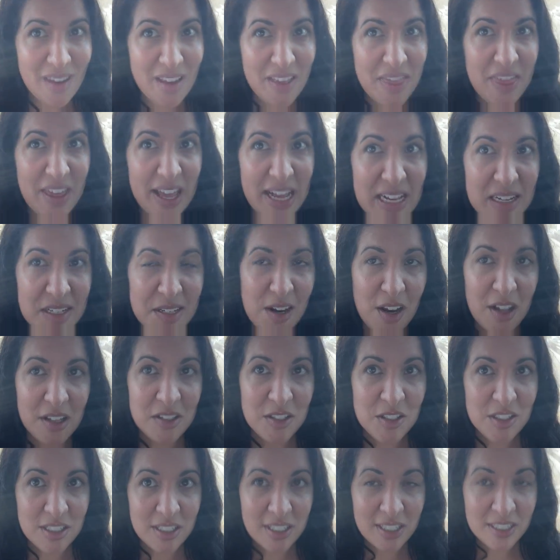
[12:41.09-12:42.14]
There's
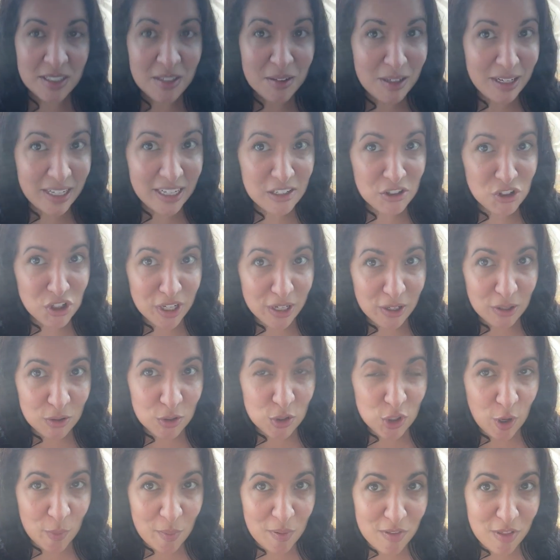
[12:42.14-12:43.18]
London, literally on
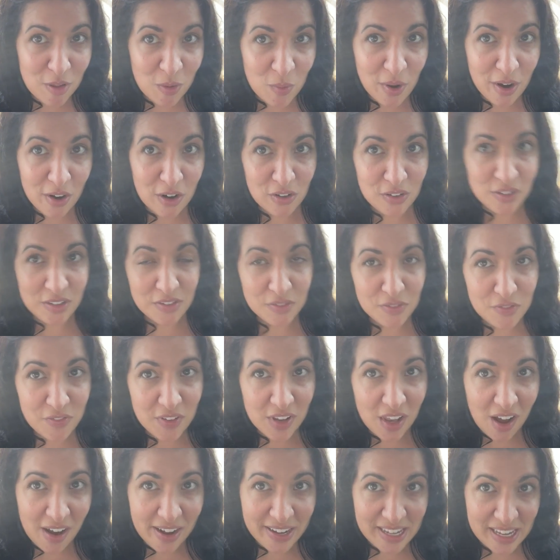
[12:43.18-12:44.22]
top of the world,
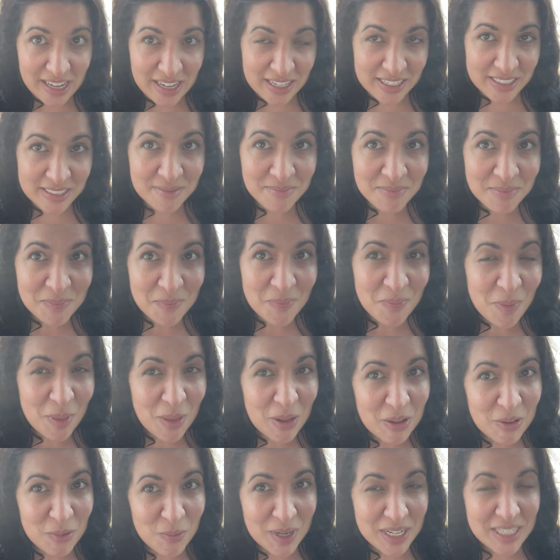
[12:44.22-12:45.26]
flying.
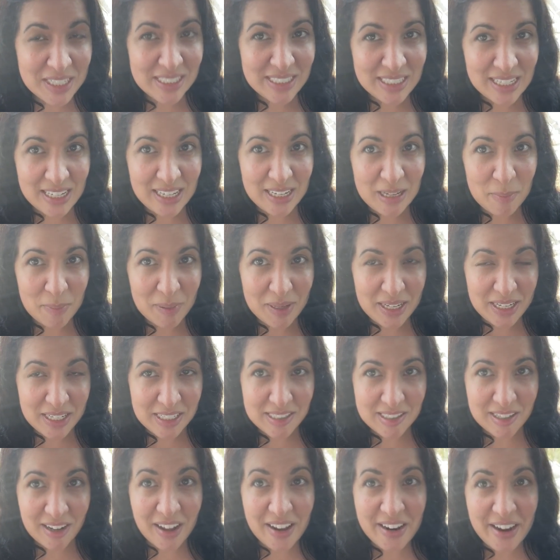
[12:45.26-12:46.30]
Wendy,
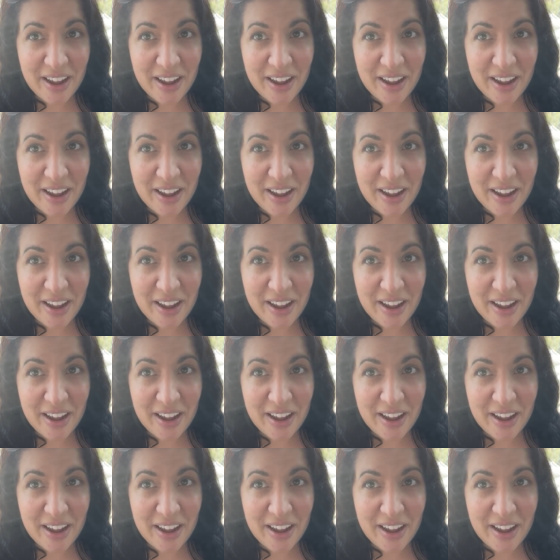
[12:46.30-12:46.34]
Peter and